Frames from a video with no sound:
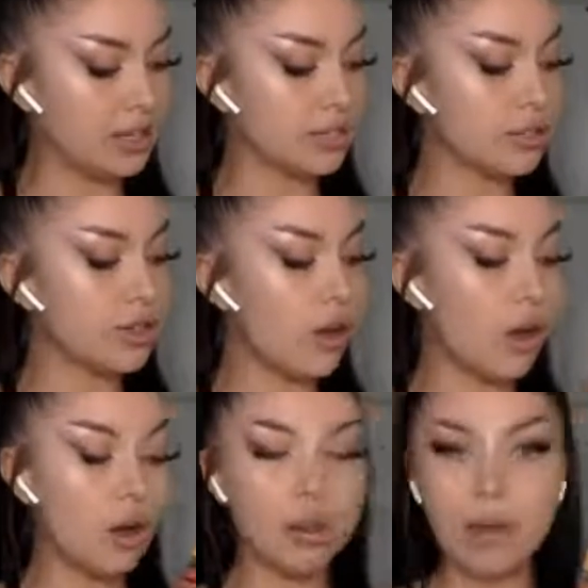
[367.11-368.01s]
These are the
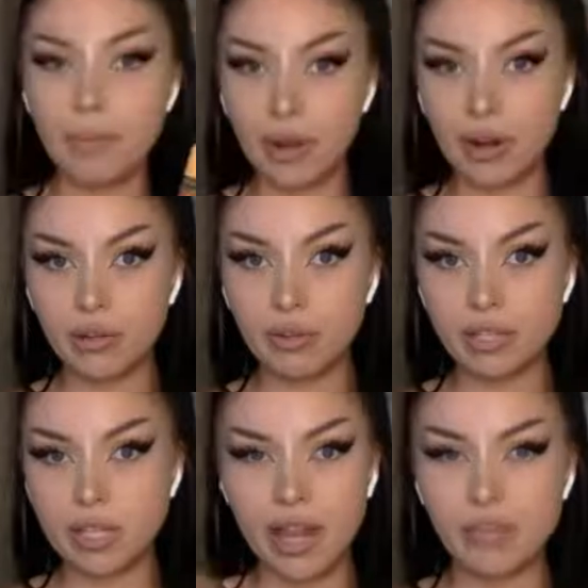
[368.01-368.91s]
all American
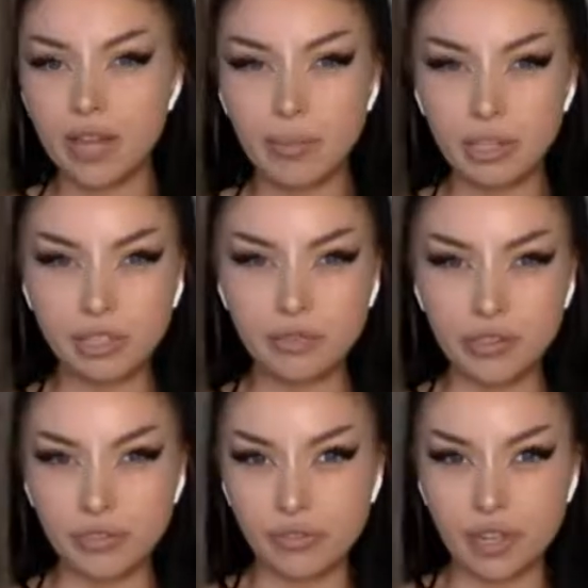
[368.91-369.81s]
ones. They have like a bunch of
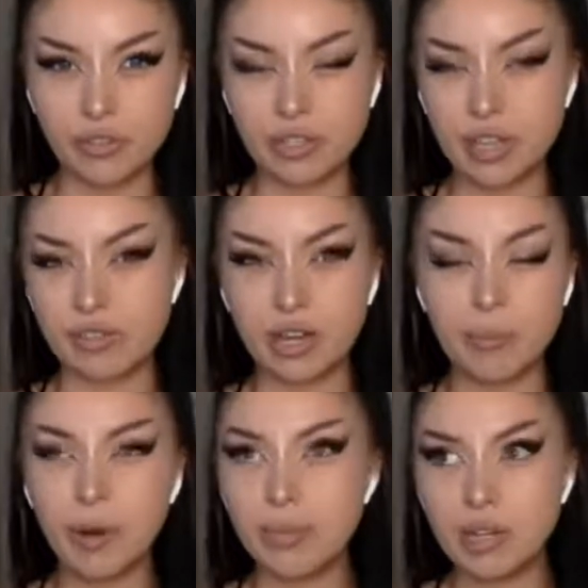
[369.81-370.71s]
different flavors. They have like a
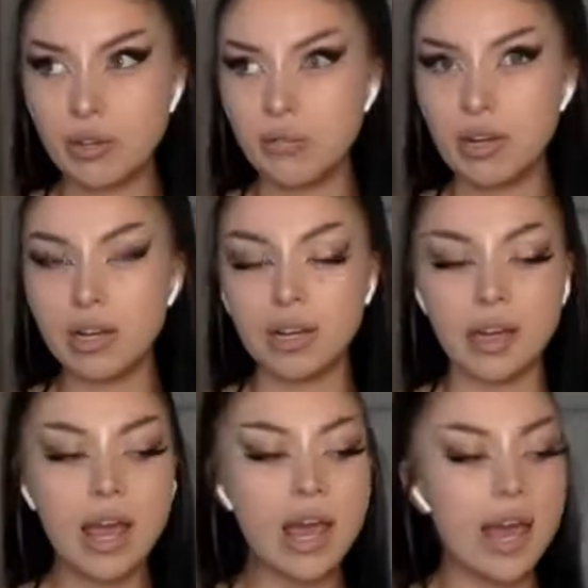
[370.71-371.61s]
barbecue one
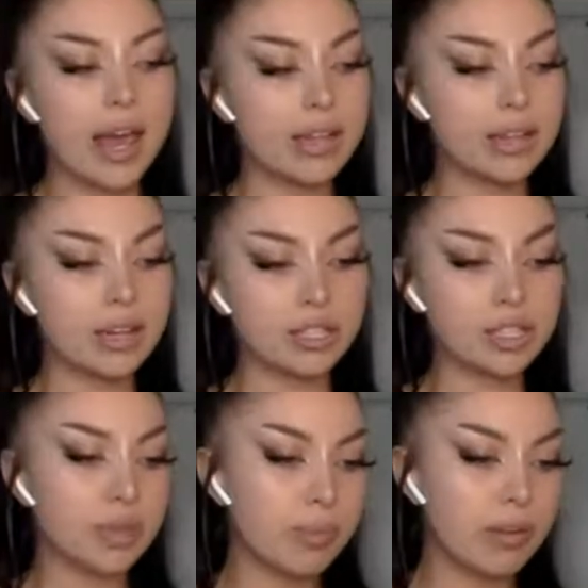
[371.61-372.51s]
and like a
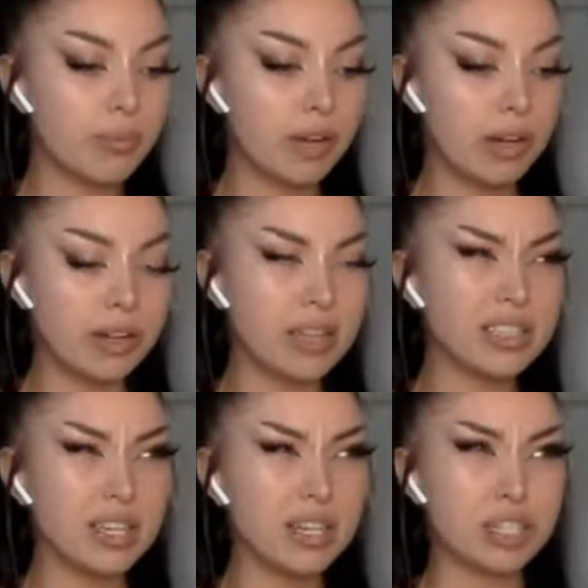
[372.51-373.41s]
chickpea one. I think
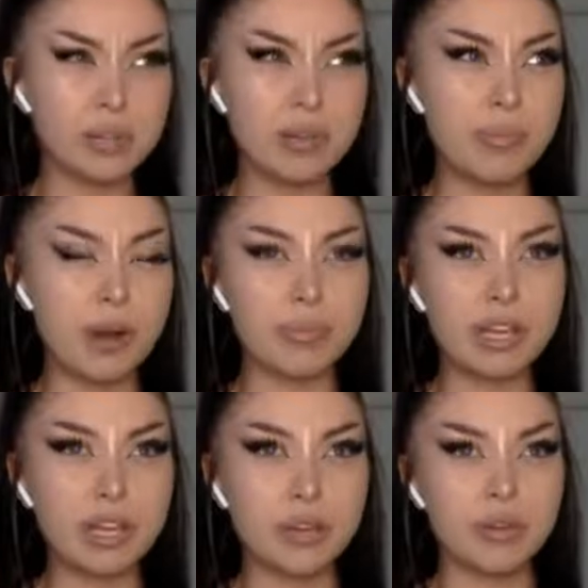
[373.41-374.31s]
it's like a chickpea
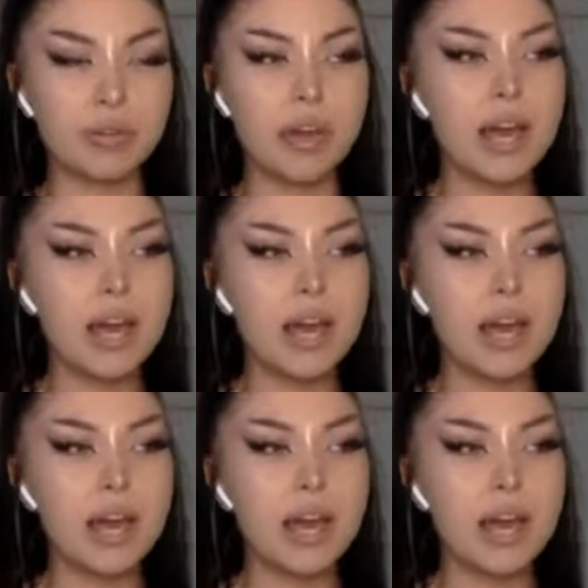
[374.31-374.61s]
barbecue.